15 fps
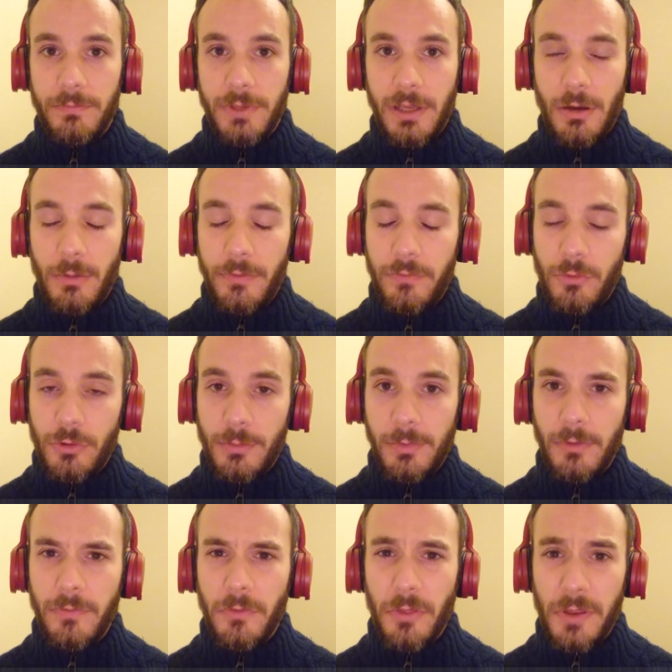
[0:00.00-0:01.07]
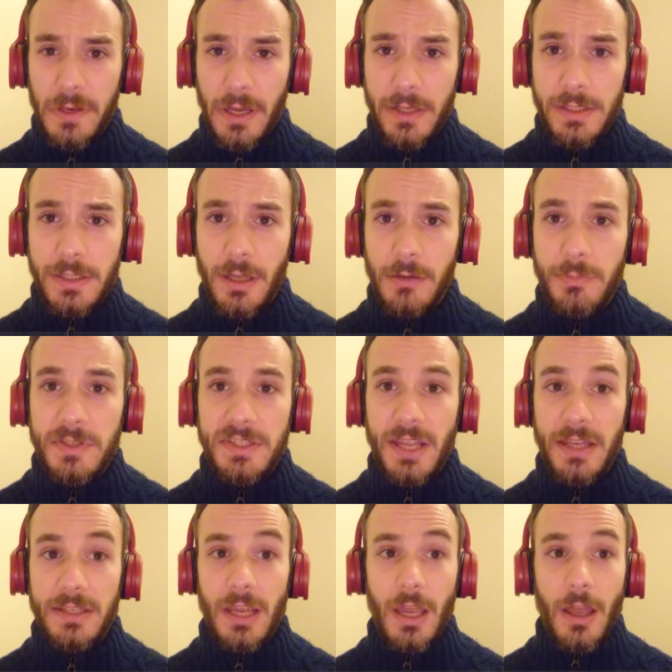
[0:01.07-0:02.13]
become affordable for the
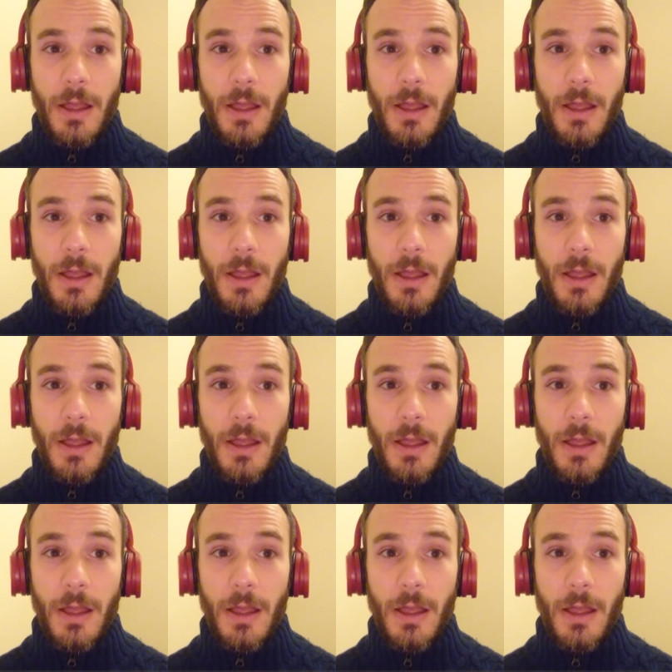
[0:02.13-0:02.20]
99%,